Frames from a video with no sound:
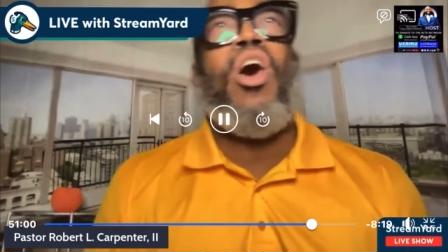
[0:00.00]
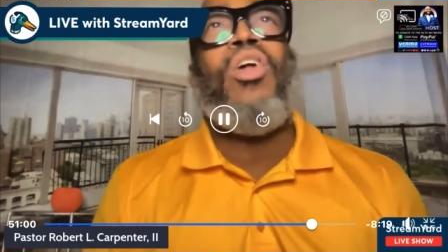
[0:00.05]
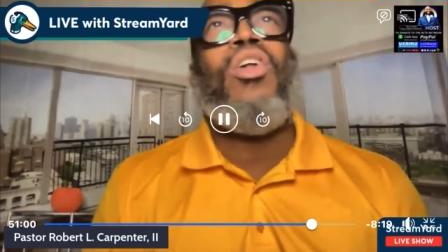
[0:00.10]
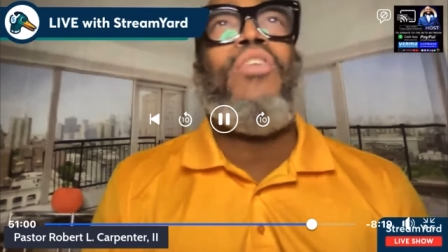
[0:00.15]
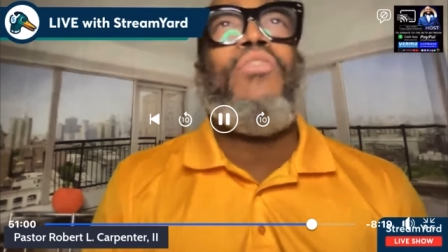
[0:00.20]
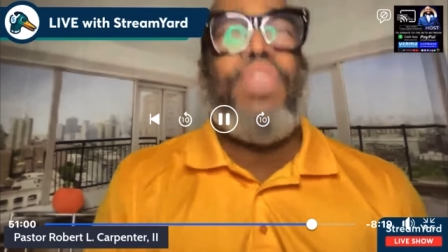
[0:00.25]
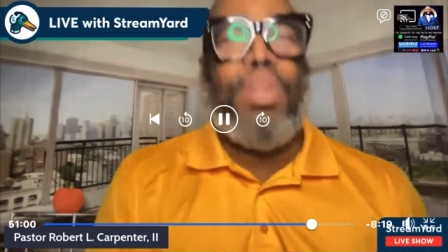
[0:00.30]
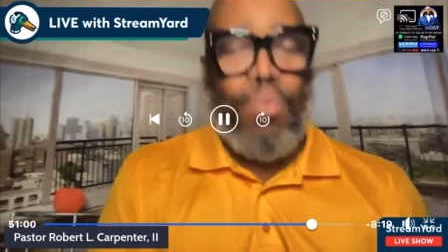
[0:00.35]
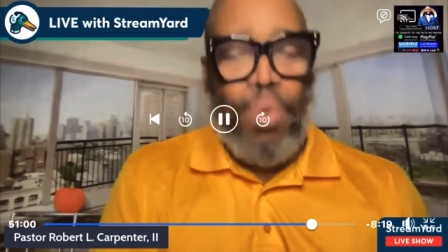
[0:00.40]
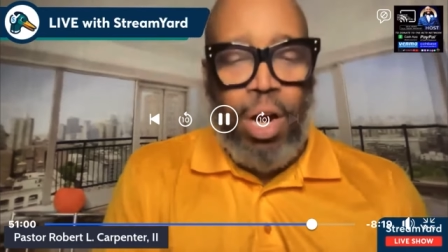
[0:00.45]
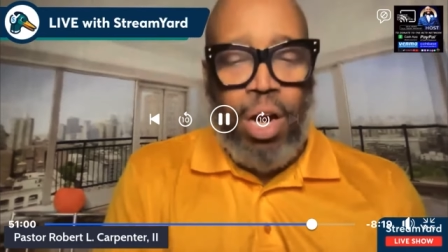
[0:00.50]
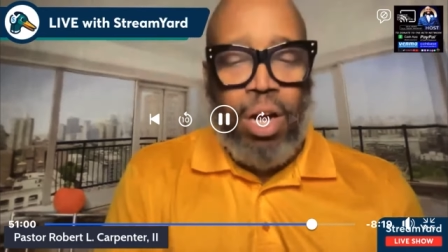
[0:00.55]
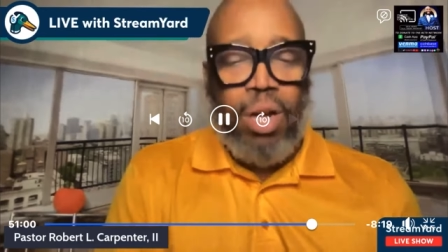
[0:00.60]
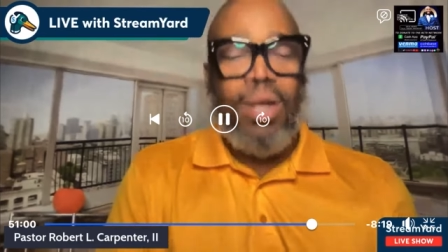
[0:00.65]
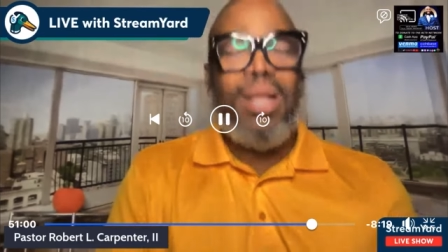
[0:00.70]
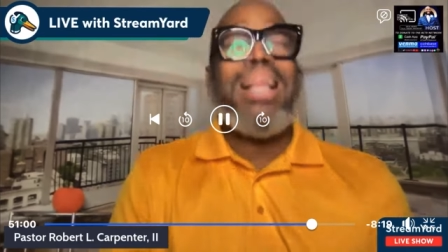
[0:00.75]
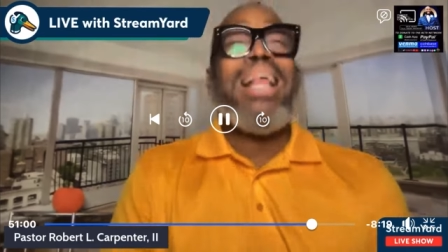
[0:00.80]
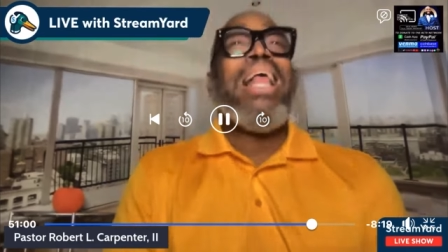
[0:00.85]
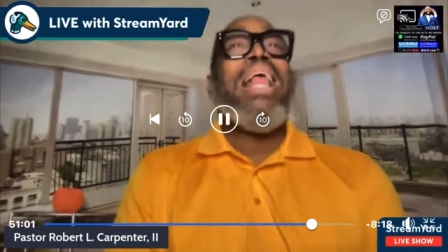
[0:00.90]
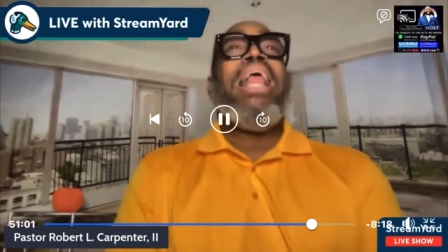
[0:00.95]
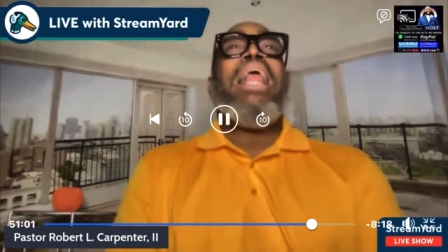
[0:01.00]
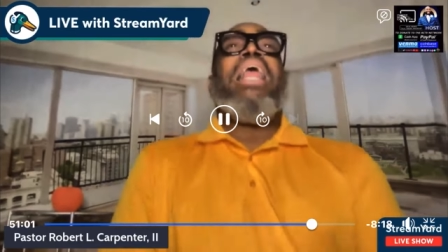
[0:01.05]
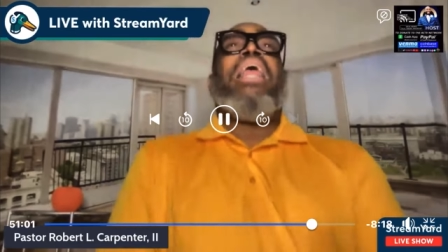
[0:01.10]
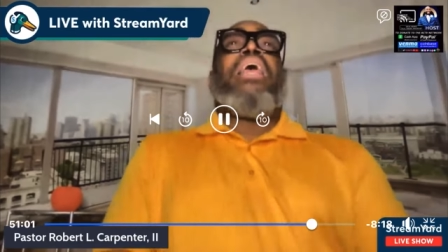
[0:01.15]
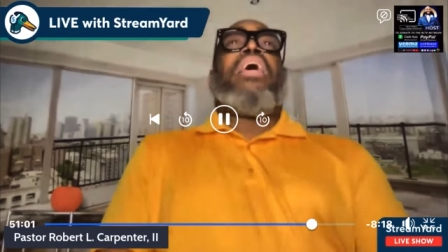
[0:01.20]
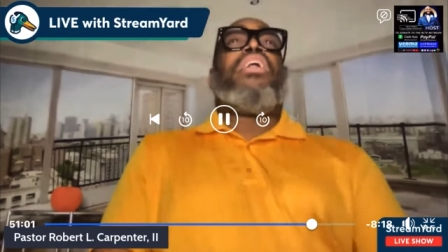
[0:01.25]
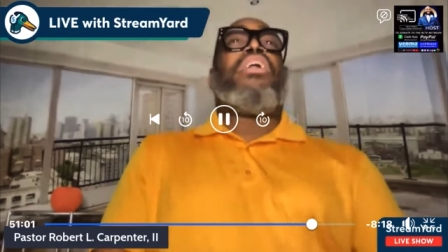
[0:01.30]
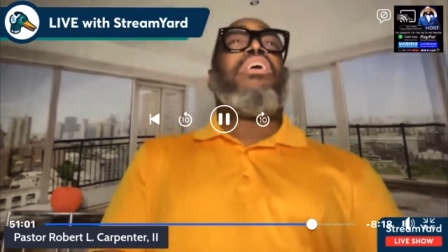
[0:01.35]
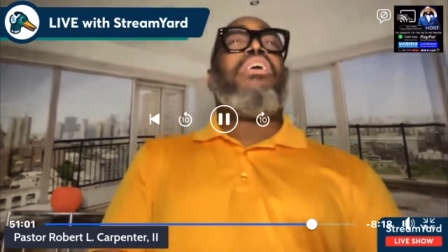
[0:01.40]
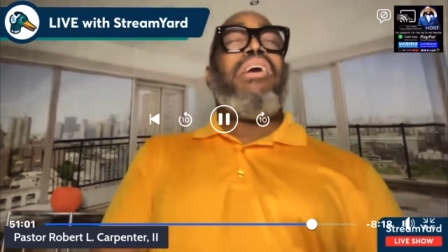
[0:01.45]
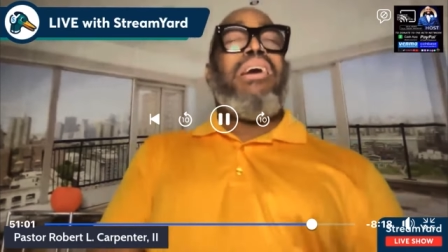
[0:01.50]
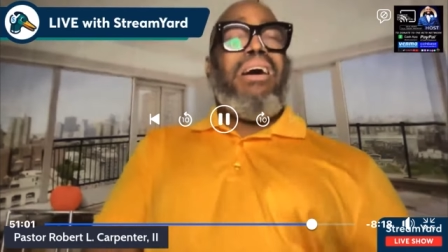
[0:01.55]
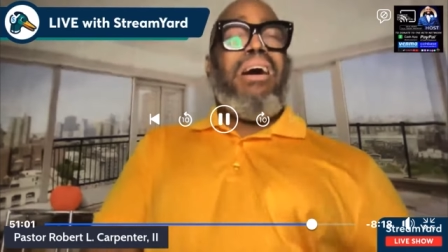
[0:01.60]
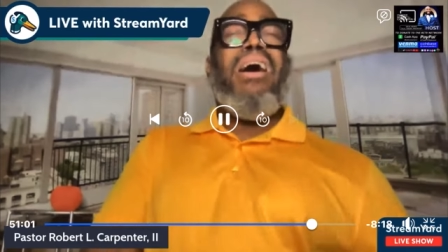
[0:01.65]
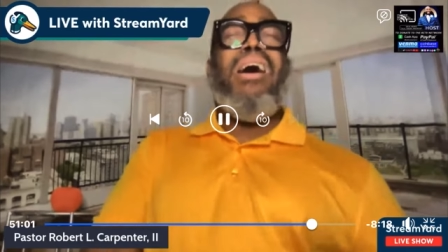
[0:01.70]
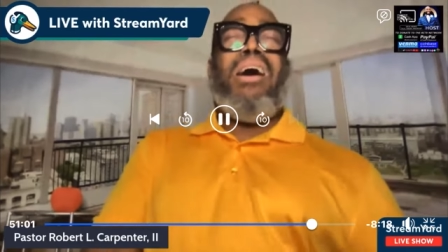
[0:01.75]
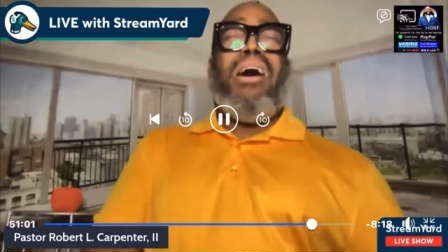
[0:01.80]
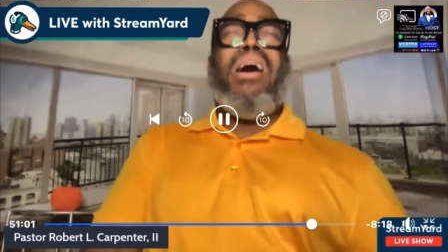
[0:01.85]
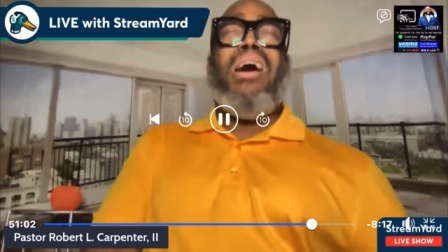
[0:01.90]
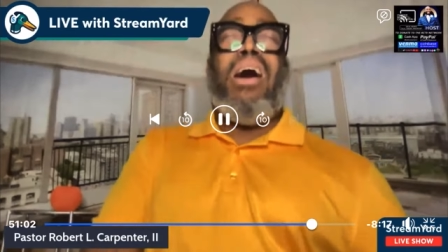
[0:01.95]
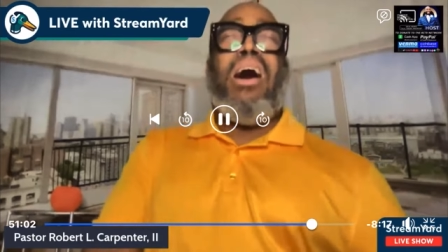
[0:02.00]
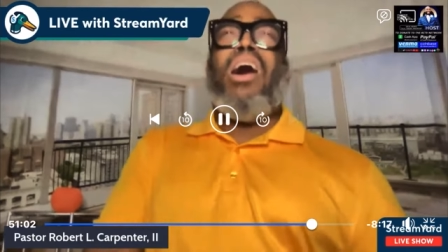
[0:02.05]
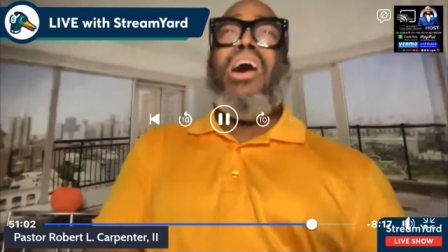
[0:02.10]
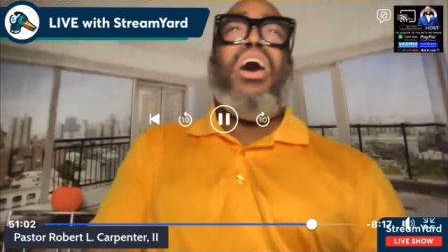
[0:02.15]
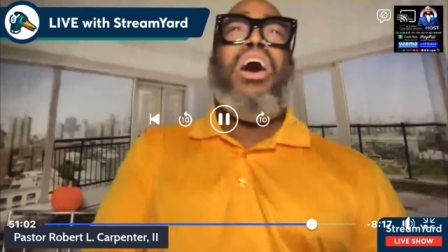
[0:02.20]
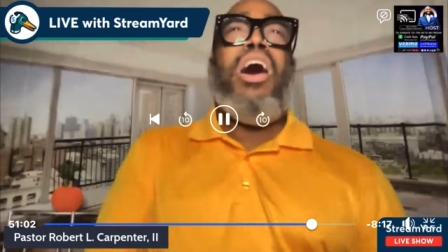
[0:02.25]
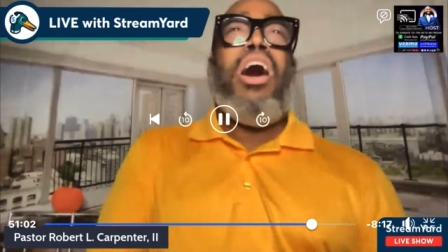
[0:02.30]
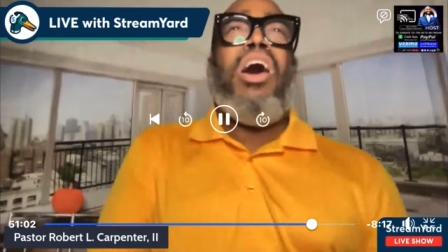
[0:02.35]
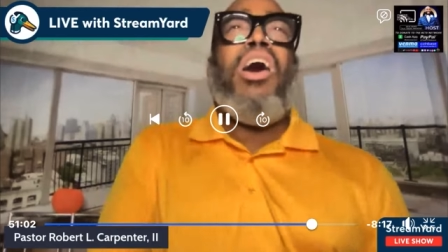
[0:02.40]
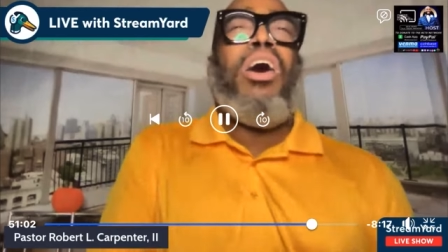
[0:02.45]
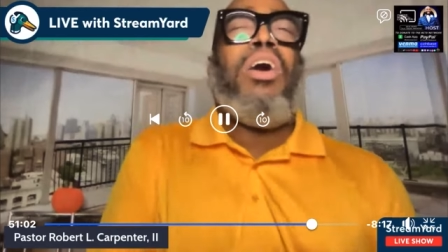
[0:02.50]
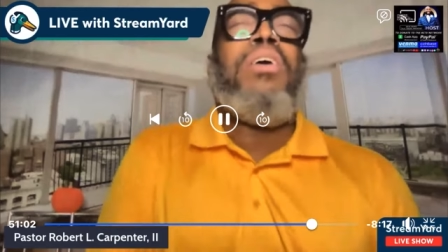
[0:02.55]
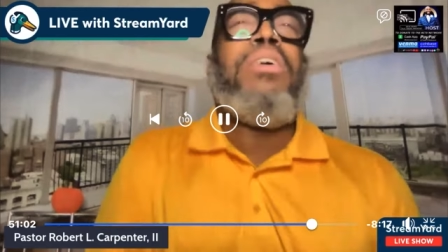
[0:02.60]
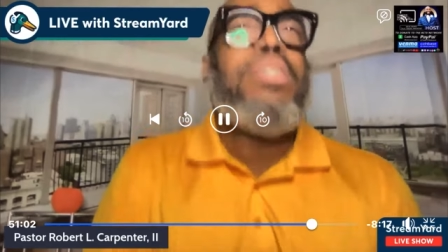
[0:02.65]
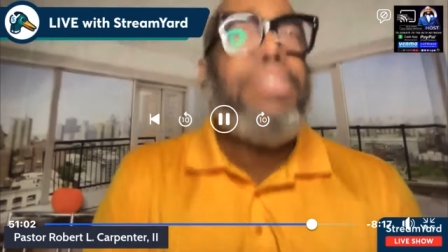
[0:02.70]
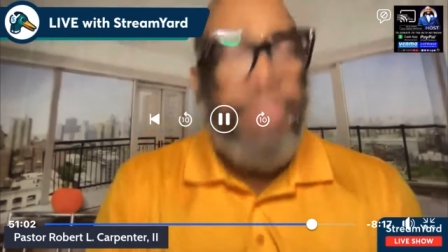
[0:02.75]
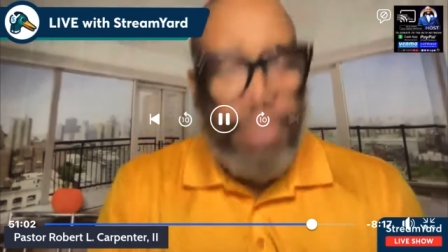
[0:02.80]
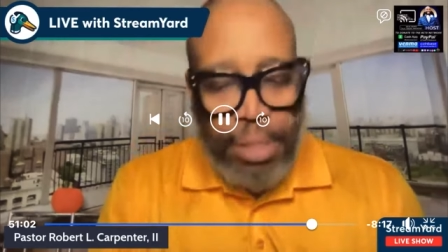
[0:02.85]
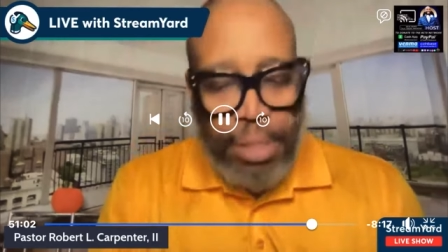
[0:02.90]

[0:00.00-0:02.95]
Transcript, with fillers: all over the world. And all, all